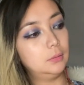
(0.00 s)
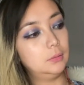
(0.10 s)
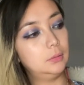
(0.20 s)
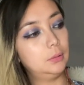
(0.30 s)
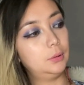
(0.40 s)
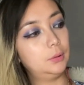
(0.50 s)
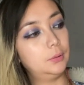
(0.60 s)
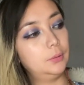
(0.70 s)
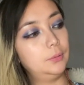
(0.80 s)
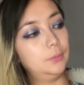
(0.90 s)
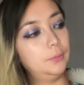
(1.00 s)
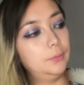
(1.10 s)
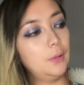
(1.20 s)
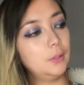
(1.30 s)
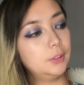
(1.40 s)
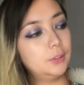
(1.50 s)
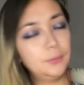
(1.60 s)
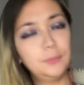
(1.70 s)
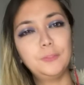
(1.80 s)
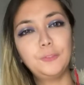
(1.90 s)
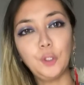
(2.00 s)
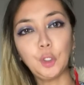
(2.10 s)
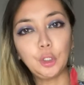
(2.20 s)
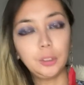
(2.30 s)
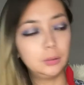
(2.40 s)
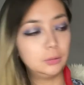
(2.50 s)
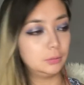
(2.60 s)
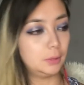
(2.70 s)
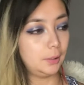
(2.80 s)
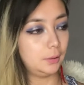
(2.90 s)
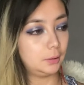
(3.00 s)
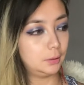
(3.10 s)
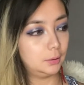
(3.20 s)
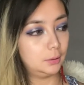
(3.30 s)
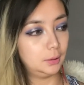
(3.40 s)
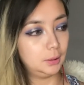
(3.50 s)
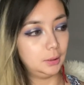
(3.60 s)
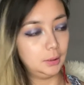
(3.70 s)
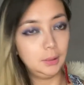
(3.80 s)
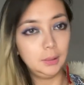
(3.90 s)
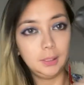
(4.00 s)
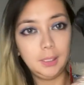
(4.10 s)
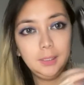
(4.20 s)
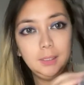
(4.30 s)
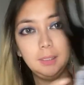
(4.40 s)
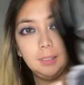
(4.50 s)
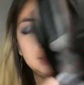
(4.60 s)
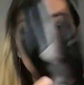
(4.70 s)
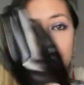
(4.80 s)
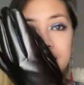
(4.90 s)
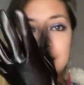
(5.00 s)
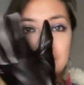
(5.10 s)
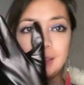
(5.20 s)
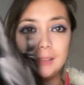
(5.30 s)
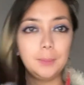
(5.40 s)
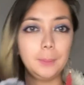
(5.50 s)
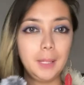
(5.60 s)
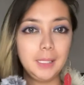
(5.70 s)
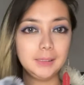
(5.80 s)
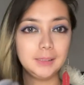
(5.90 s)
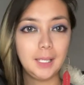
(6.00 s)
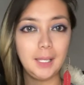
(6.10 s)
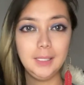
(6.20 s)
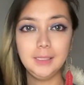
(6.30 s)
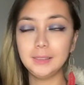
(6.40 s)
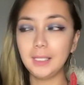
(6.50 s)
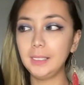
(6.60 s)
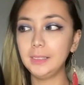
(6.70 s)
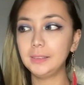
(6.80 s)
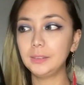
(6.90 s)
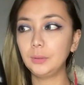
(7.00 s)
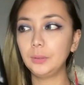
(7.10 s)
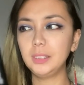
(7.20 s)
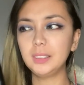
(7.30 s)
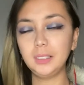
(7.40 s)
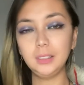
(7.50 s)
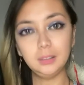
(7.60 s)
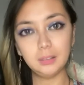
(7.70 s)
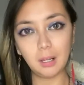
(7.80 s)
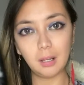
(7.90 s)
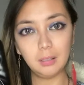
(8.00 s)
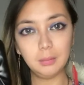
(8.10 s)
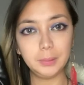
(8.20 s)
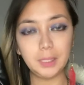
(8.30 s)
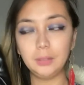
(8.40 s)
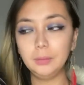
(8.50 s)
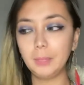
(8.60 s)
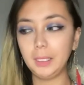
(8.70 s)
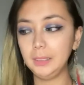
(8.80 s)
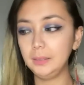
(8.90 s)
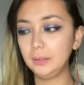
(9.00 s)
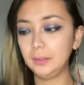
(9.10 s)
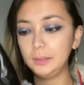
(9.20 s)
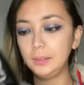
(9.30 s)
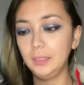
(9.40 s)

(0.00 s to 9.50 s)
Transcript: Or fox fur rather. And then it looks like this. So that's my size. That is so good. It's a little long, but I don't mind because